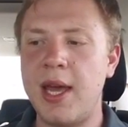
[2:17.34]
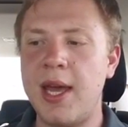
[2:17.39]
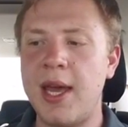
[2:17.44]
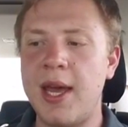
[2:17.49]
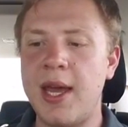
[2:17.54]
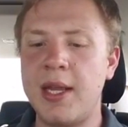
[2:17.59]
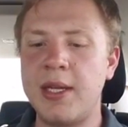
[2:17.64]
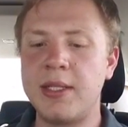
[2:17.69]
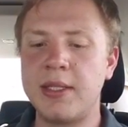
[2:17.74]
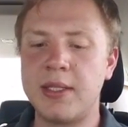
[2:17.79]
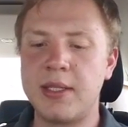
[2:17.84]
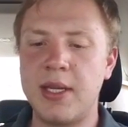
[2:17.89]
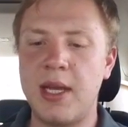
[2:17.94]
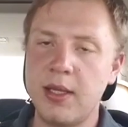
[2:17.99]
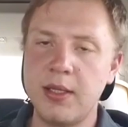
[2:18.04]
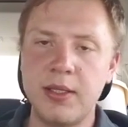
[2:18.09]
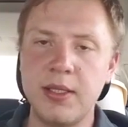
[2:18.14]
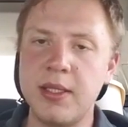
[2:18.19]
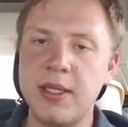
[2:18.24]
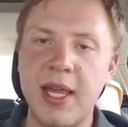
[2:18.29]
And
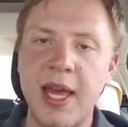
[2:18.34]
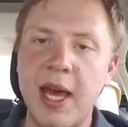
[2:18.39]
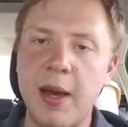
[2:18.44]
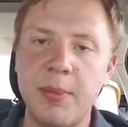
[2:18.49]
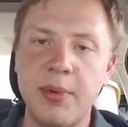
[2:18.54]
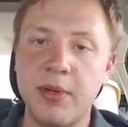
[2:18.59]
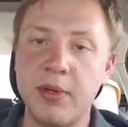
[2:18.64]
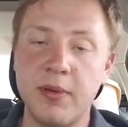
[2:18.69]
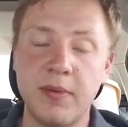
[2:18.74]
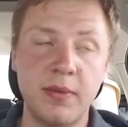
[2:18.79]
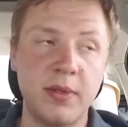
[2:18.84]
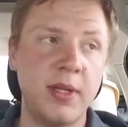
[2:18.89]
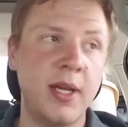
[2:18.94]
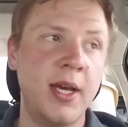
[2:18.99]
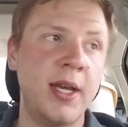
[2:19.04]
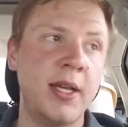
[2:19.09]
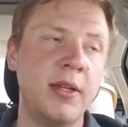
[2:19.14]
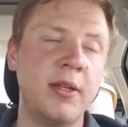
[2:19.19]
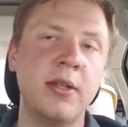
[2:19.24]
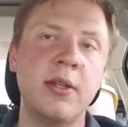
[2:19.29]
it didn't happen
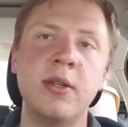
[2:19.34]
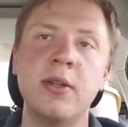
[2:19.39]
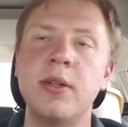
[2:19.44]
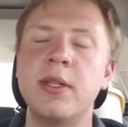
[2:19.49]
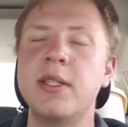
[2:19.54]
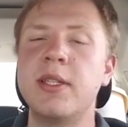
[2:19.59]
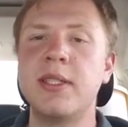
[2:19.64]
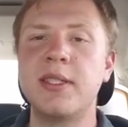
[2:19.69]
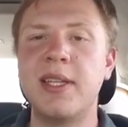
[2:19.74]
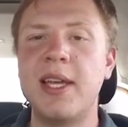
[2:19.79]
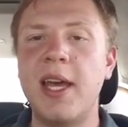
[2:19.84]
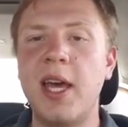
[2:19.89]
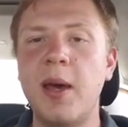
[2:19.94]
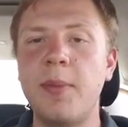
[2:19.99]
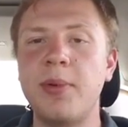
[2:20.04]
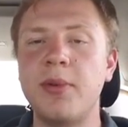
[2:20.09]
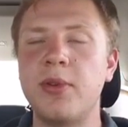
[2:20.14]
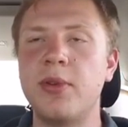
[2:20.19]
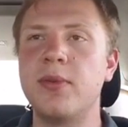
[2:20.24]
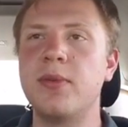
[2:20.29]
overnight. No, it doesn't
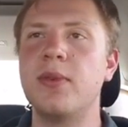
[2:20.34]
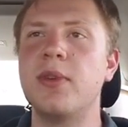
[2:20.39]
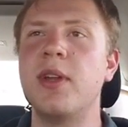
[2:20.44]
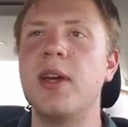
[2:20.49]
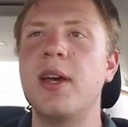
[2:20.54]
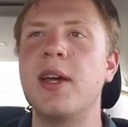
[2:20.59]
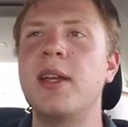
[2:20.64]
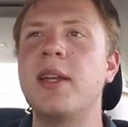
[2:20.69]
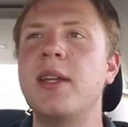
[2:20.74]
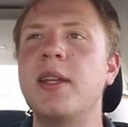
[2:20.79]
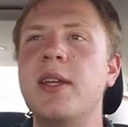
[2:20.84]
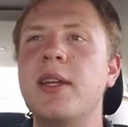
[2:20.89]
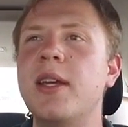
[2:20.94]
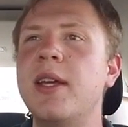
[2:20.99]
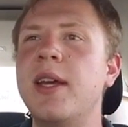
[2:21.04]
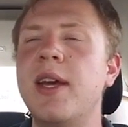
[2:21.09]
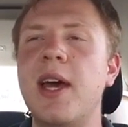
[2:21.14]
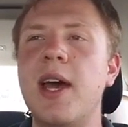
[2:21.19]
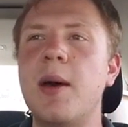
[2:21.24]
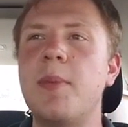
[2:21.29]
happen overnight. It,
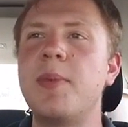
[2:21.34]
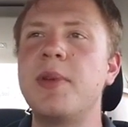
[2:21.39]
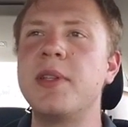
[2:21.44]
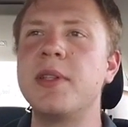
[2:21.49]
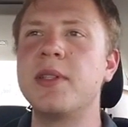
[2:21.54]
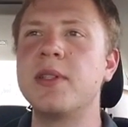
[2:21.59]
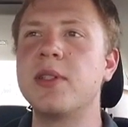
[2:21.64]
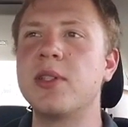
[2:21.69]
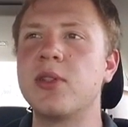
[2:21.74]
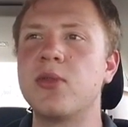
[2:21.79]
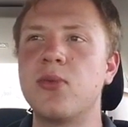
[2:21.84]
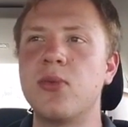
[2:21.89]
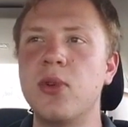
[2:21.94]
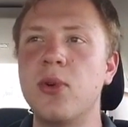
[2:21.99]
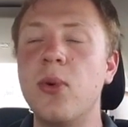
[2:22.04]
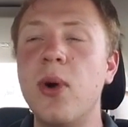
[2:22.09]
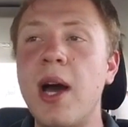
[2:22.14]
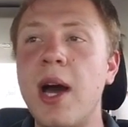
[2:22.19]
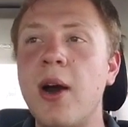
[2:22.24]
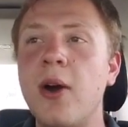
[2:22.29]
it happens
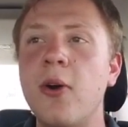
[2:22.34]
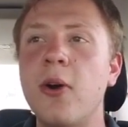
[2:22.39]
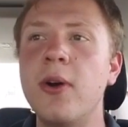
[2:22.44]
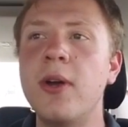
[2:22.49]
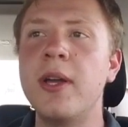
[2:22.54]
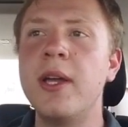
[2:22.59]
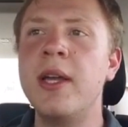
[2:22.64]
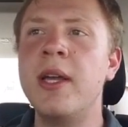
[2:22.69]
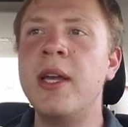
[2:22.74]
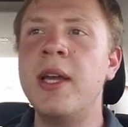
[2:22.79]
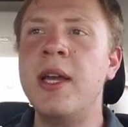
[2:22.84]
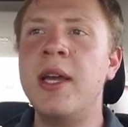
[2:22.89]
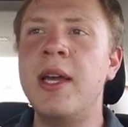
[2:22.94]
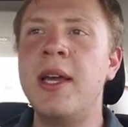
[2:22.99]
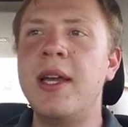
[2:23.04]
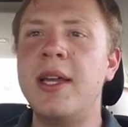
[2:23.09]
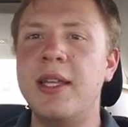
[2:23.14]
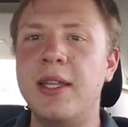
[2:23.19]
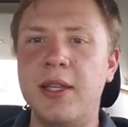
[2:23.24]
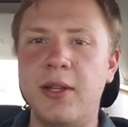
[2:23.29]
throughout
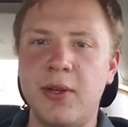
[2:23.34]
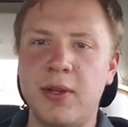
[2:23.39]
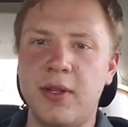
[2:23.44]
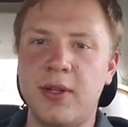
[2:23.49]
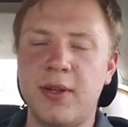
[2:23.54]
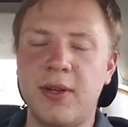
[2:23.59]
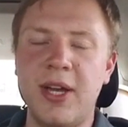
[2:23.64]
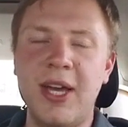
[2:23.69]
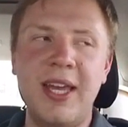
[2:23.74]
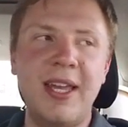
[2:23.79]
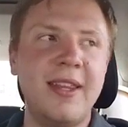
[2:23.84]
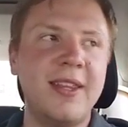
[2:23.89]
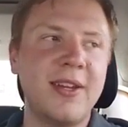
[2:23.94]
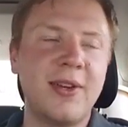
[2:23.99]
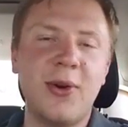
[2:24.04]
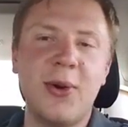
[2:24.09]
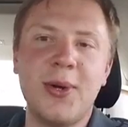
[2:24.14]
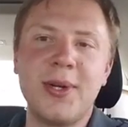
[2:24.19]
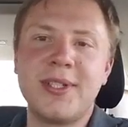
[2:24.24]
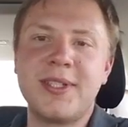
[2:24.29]
your the,
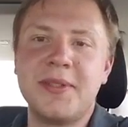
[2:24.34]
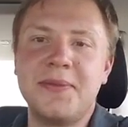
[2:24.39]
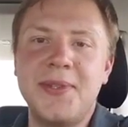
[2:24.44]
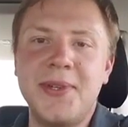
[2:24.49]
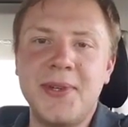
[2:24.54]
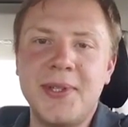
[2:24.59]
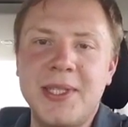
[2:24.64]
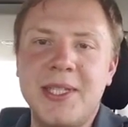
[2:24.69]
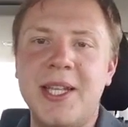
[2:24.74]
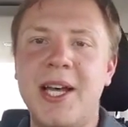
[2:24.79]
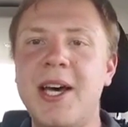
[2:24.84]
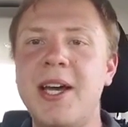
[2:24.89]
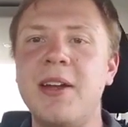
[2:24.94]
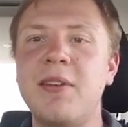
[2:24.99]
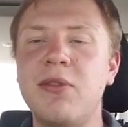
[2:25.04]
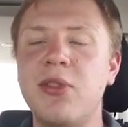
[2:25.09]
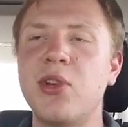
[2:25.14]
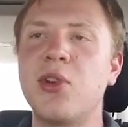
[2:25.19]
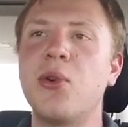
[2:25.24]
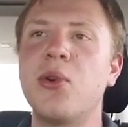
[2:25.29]
the course of your
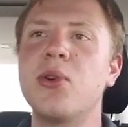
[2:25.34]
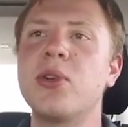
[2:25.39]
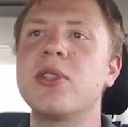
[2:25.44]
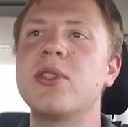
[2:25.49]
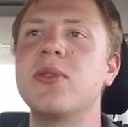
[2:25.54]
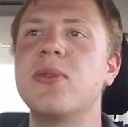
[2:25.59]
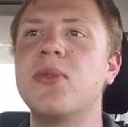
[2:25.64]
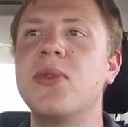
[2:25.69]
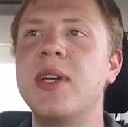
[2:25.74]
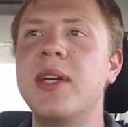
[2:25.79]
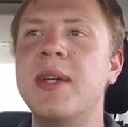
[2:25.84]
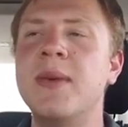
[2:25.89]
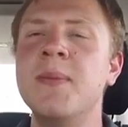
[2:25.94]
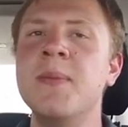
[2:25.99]
life, the course of